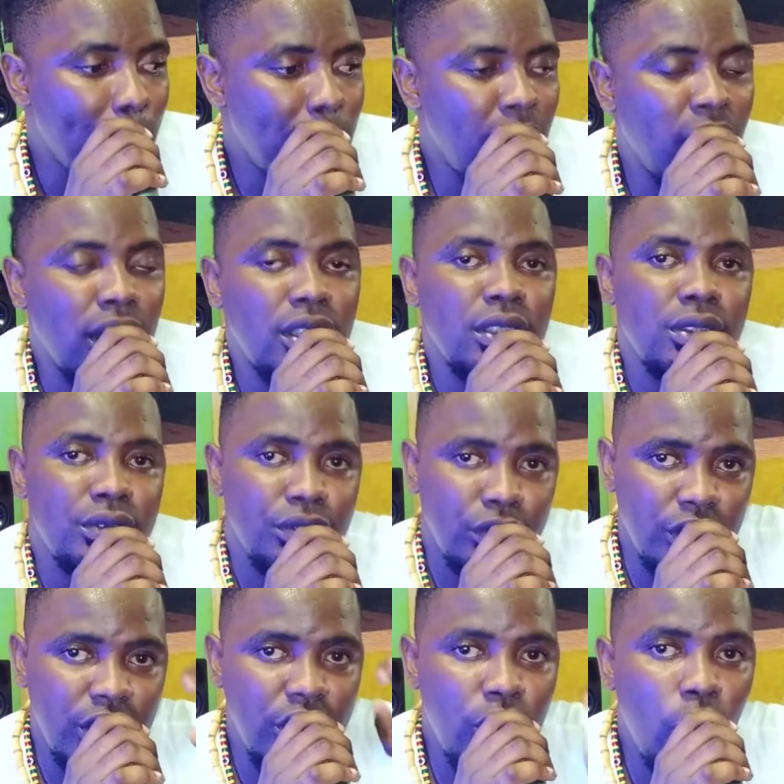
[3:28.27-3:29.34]
But
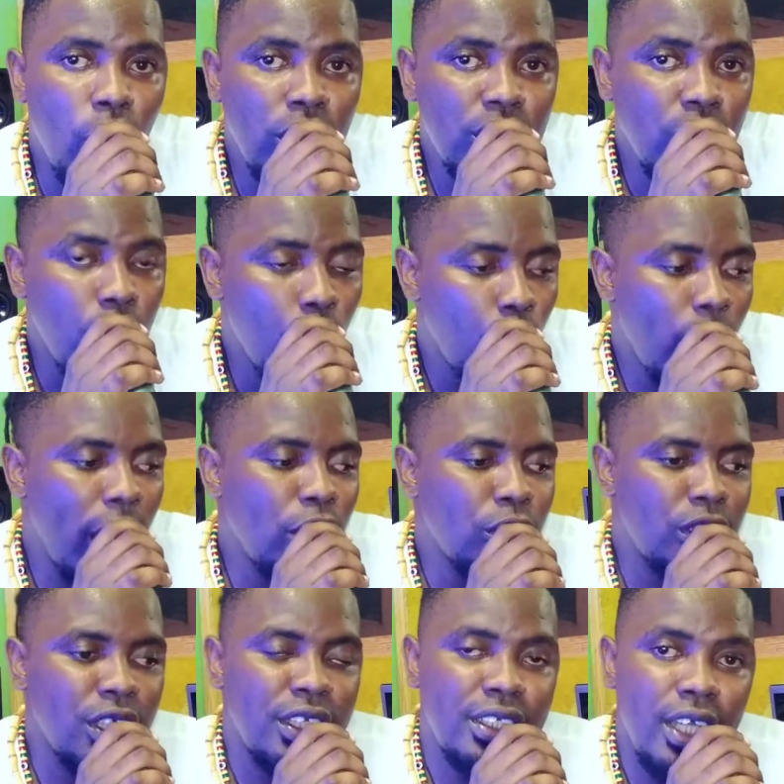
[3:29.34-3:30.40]
the gods, why you
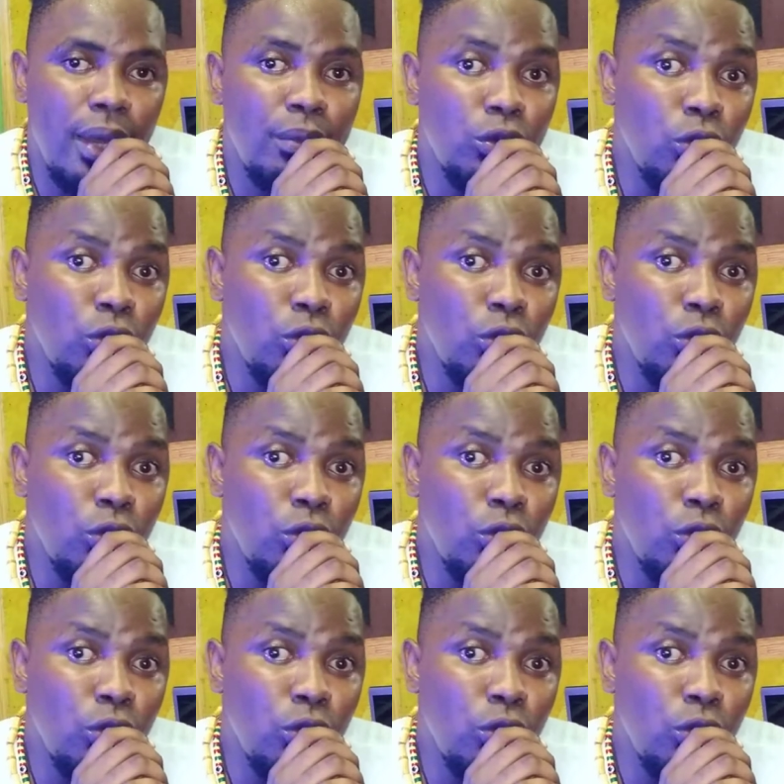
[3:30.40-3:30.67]
need them?